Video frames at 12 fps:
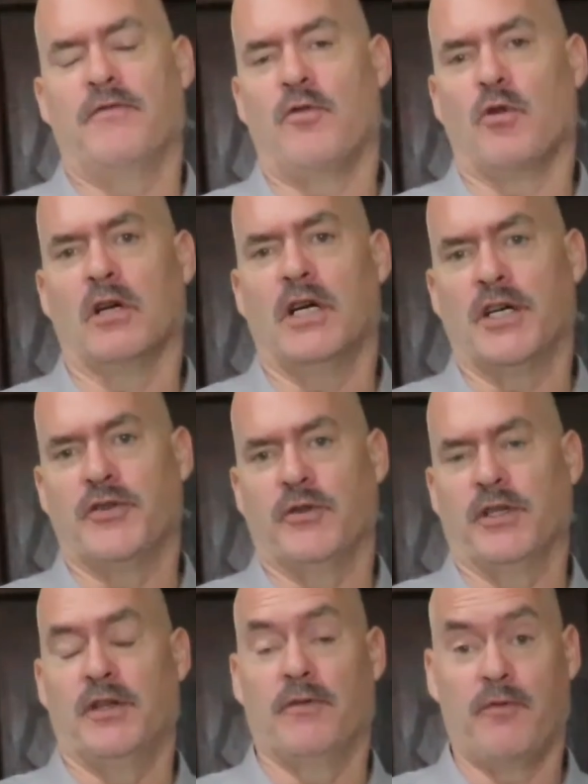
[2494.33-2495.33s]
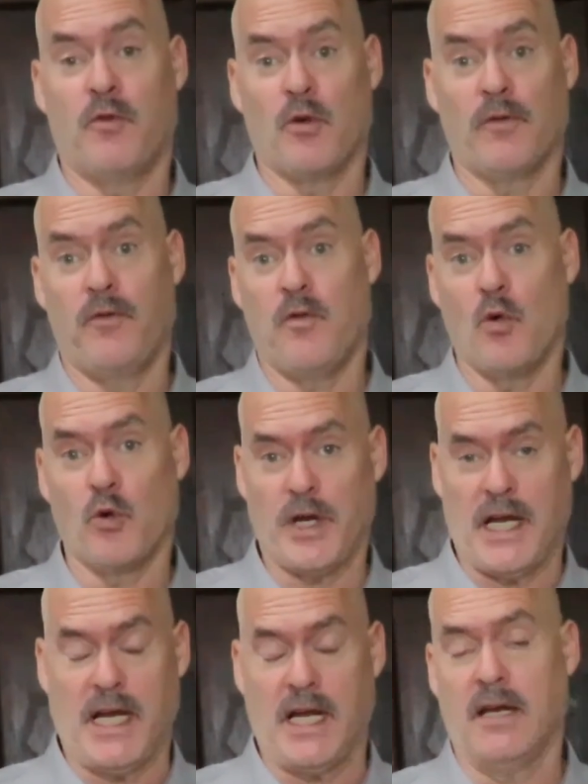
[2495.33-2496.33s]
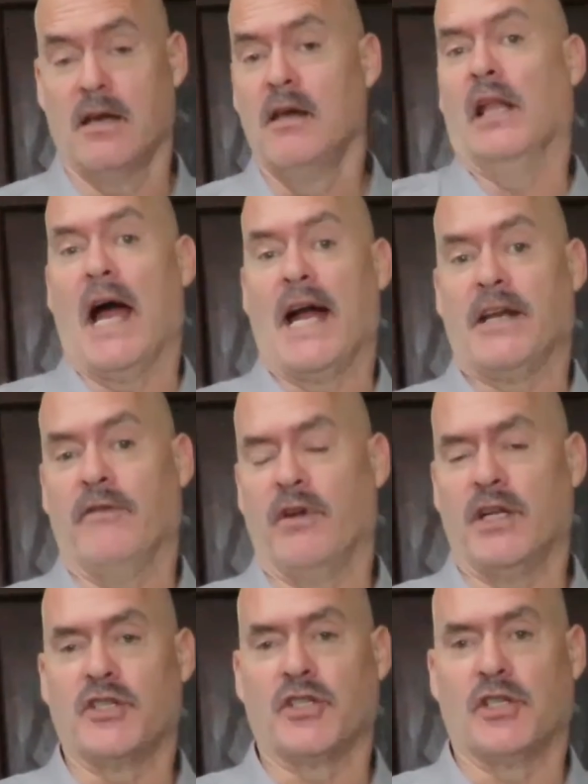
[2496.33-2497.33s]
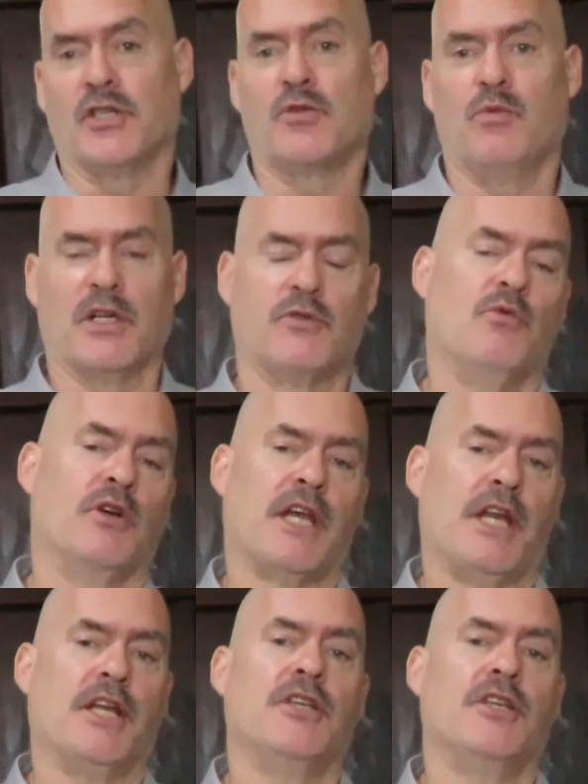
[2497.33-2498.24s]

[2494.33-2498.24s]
the 400, the 440 line of engines, which we'll get